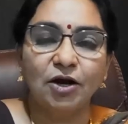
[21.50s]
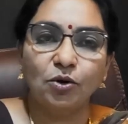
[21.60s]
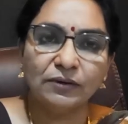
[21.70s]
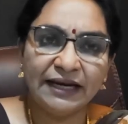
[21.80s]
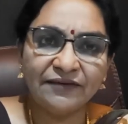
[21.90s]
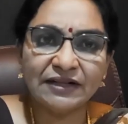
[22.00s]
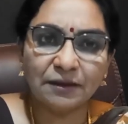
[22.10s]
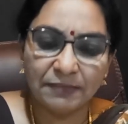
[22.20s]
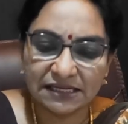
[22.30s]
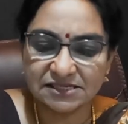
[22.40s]
Only when
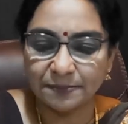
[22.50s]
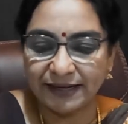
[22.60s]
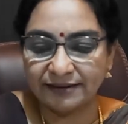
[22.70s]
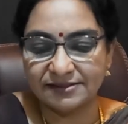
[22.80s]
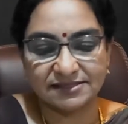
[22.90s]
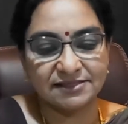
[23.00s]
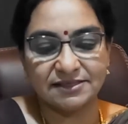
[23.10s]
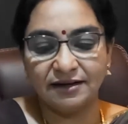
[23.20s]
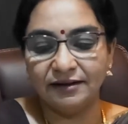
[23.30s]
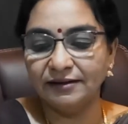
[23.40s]
the best practices
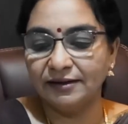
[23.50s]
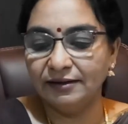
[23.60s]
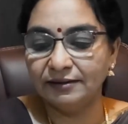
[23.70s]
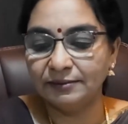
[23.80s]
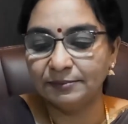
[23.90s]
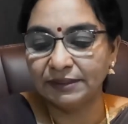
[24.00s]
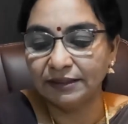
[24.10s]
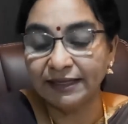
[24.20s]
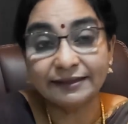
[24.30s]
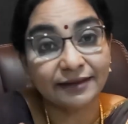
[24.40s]
are
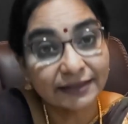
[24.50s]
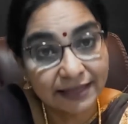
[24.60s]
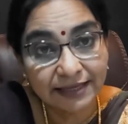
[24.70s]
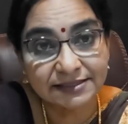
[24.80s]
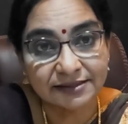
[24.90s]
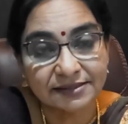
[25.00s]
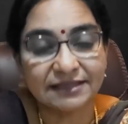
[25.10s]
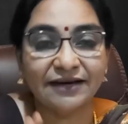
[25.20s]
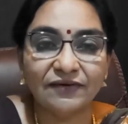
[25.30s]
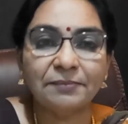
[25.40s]
inculcated,
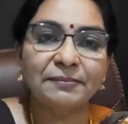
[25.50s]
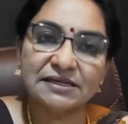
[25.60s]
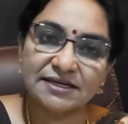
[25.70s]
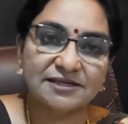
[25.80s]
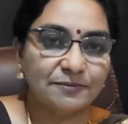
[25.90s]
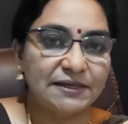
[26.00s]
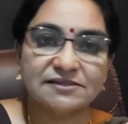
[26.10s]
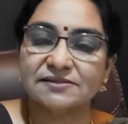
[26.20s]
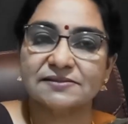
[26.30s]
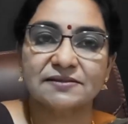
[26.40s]
development takes
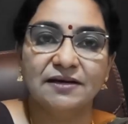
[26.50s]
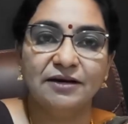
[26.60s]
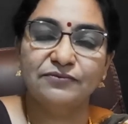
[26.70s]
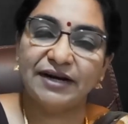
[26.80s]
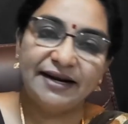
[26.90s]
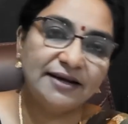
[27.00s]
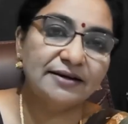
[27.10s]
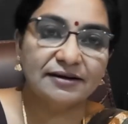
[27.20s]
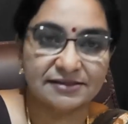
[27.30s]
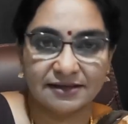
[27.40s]
place for any
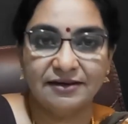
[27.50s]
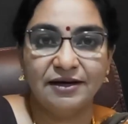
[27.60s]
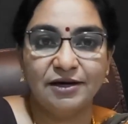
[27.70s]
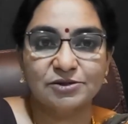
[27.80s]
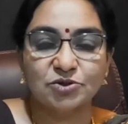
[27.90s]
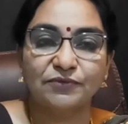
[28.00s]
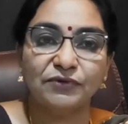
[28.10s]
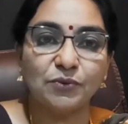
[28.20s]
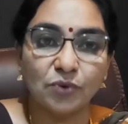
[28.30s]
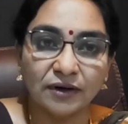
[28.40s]
country. So, if
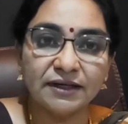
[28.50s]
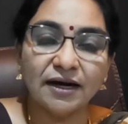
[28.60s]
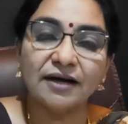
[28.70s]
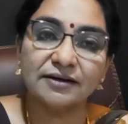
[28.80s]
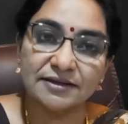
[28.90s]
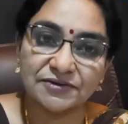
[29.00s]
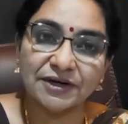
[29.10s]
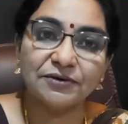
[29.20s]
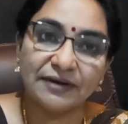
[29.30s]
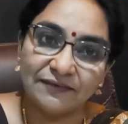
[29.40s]
we want our country
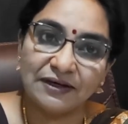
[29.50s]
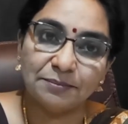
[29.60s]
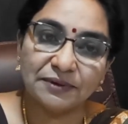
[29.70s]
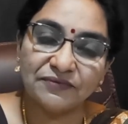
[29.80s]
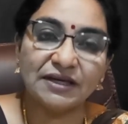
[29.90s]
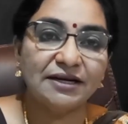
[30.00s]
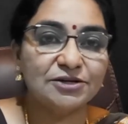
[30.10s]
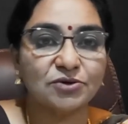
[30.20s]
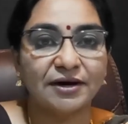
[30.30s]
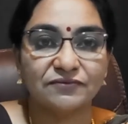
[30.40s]
to develop, we need
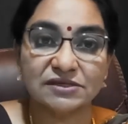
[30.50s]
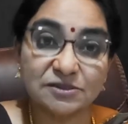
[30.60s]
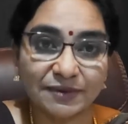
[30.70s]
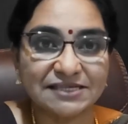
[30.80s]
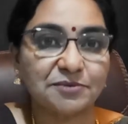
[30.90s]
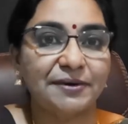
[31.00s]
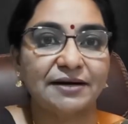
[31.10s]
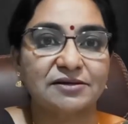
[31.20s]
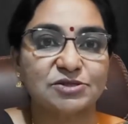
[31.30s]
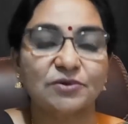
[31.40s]
to have this best
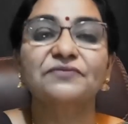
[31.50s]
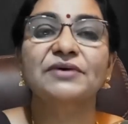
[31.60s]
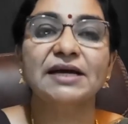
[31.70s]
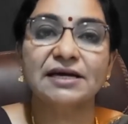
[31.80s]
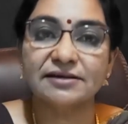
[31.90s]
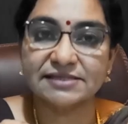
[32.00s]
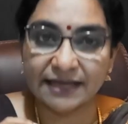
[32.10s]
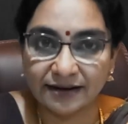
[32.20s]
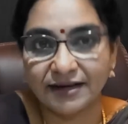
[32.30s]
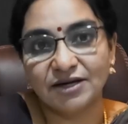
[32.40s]
practice of
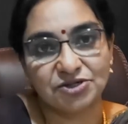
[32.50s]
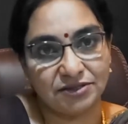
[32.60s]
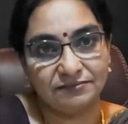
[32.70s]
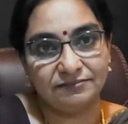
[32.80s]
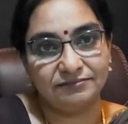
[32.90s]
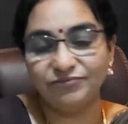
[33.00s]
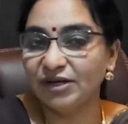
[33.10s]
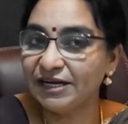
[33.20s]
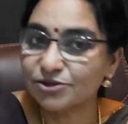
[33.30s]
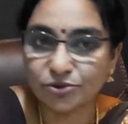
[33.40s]
segregation. We
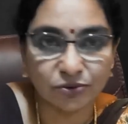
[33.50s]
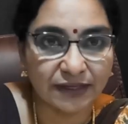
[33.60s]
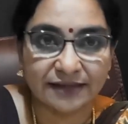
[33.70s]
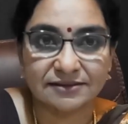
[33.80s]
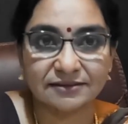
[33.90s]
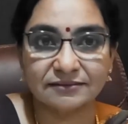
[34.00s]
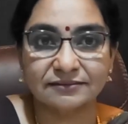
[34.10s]
need to do that.